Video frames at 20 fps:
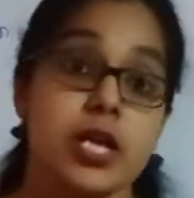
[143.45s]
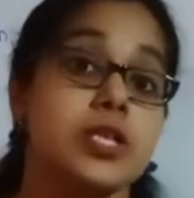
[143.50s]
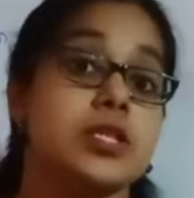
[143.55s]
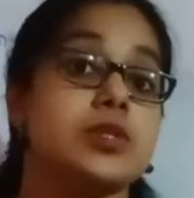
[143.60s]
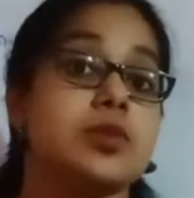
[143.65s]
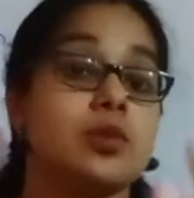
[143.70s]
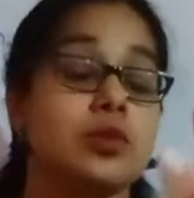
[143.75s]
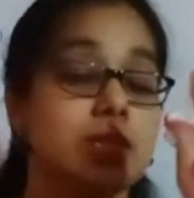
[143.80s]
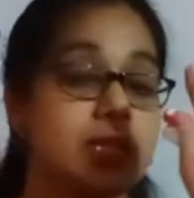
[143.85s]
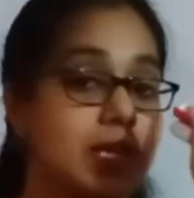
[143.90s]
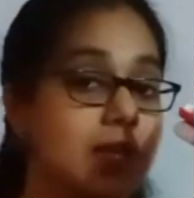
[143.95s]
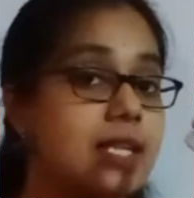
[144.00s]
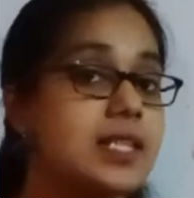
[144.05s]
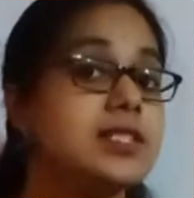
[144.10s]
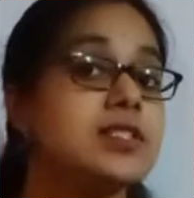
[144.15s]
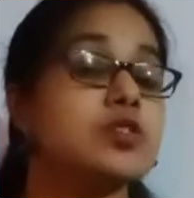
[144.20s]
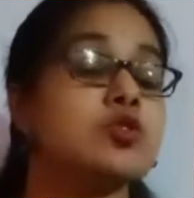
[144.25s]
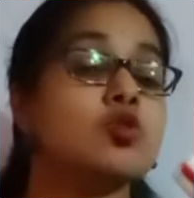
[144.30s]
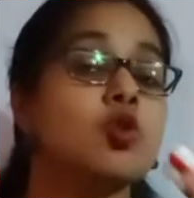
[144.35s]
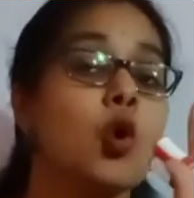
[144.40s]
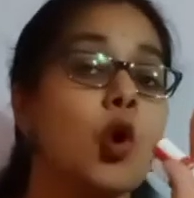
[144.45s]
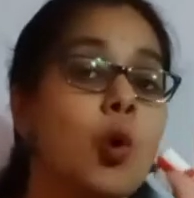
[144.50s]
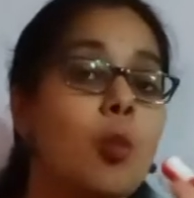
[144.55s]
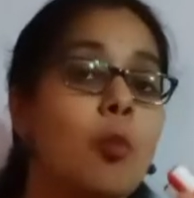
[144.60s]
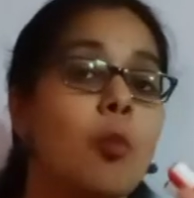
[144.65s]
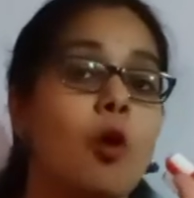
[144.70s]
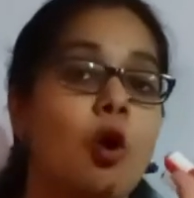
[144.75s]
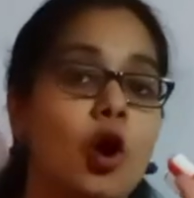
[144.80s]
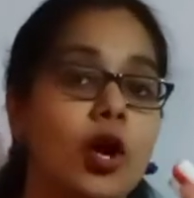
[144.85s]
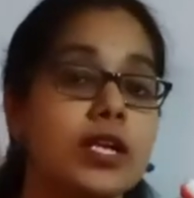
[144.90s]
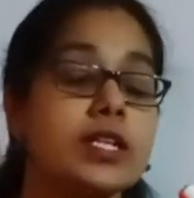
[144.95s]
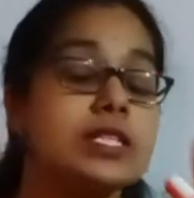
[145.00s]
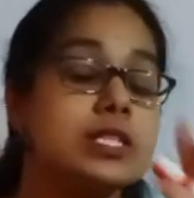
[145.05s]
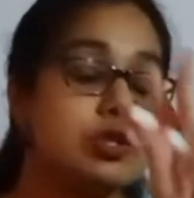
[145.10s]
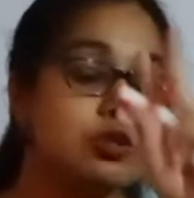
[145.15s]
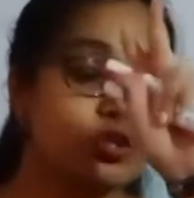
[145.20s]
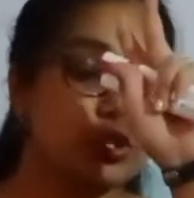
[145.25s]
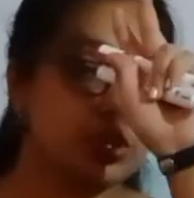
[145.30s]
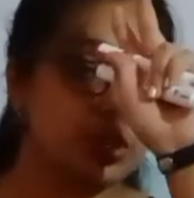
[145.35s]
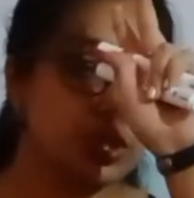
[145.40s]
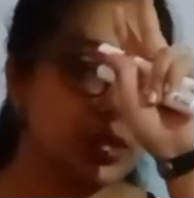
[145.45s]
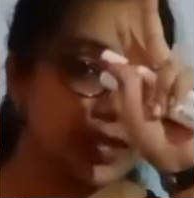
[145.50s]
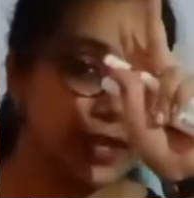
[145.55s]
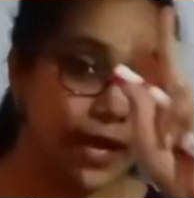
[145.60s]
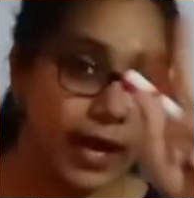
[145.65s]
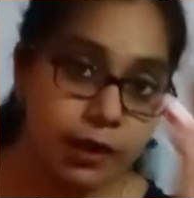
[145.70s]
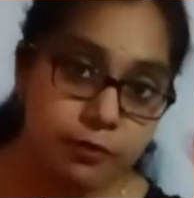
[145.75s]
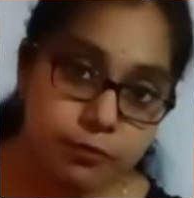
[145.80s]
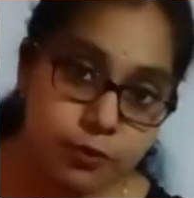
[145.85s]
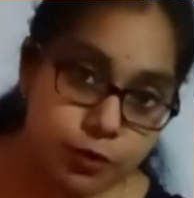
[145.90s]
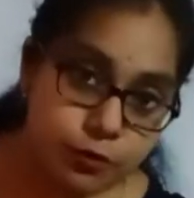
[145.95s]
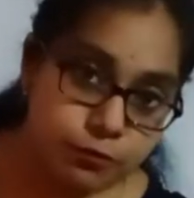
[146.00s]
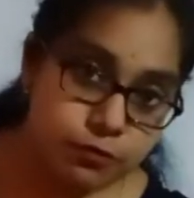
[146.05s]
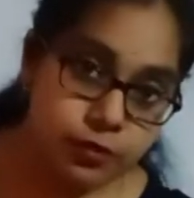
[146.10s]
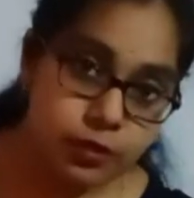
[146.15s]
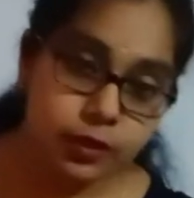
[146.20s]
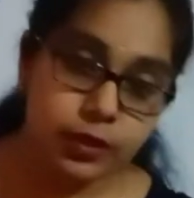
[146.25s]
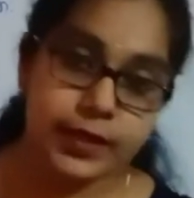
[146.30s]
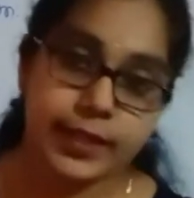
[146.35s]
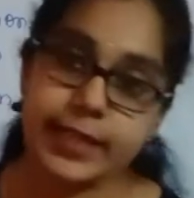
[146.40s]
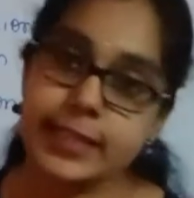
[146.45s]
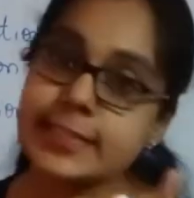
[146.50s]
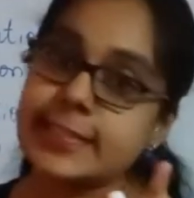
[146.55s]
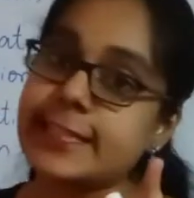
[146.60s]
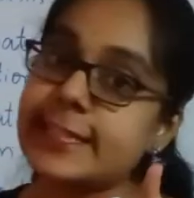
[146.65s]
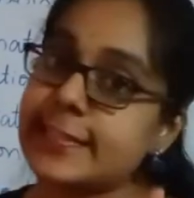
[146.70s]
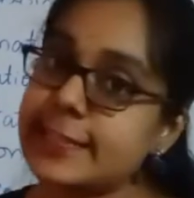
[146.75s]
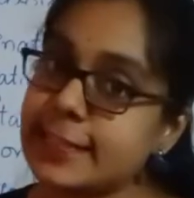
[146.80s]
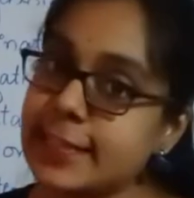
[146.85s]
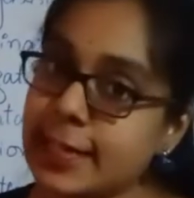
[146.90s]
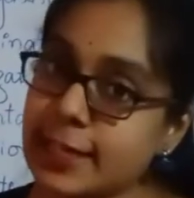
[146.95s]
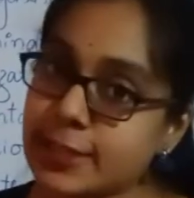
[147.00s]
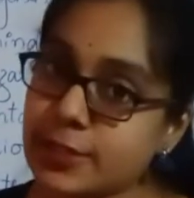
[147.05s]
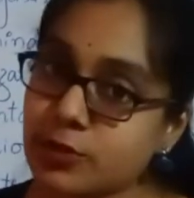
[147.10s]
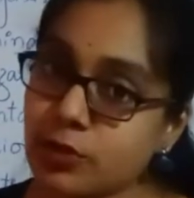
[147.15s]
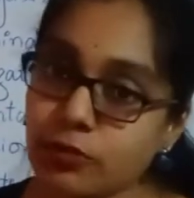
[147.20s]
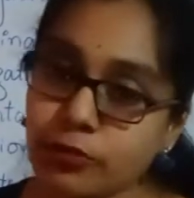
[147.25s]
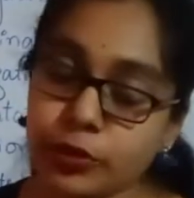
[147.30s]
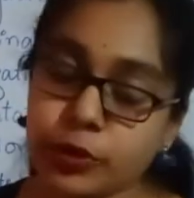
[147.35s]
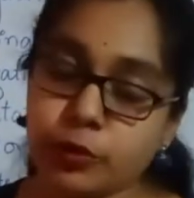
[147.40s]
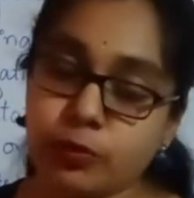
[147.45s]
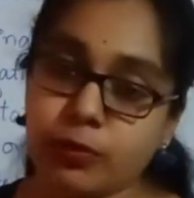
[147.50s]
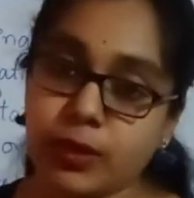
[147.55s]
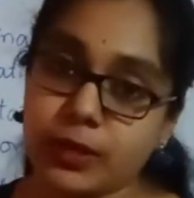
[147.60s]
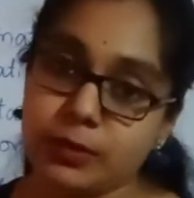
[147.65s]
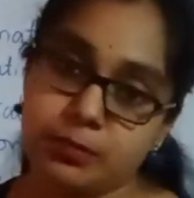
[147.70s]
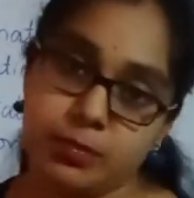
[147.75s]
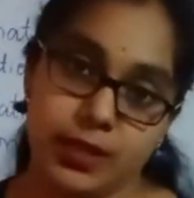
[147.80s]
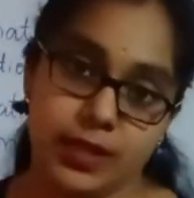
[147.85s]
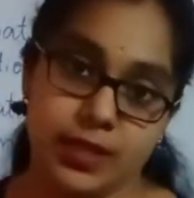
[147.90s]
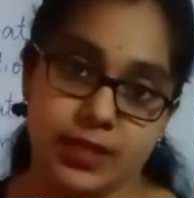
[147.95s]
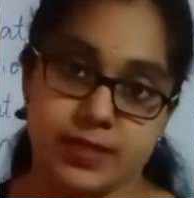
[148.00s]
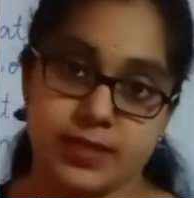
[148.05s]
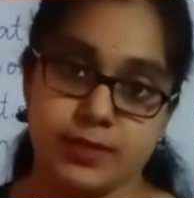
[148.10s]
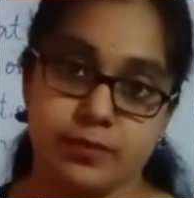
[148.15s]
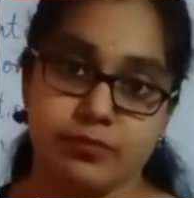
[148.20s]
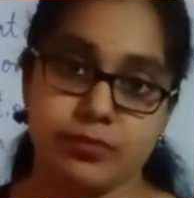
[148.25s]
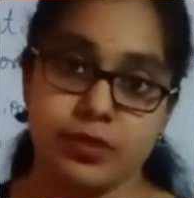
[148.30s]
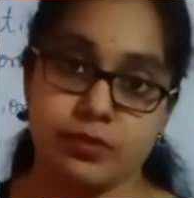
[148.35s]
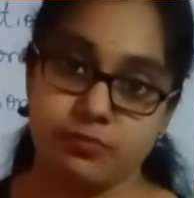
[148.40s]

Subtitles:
So these 2 points you should never forget in case of human beings.